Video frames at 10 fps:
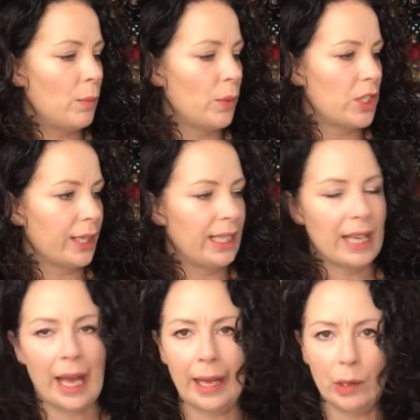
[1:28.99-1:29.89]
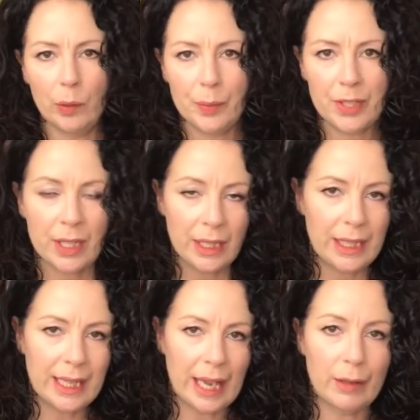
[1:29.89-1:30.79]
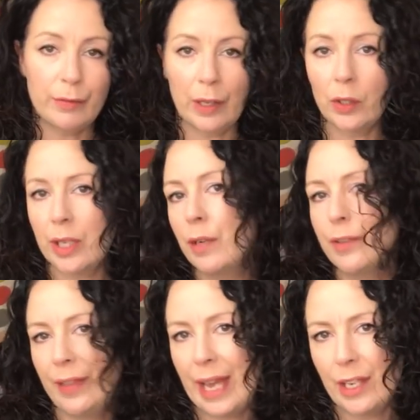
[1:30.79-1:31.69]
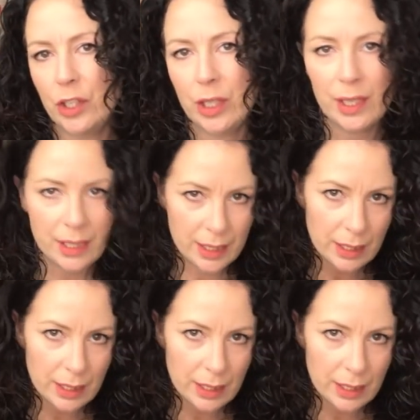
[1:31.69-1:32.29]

which I think helps. You can fold over the edges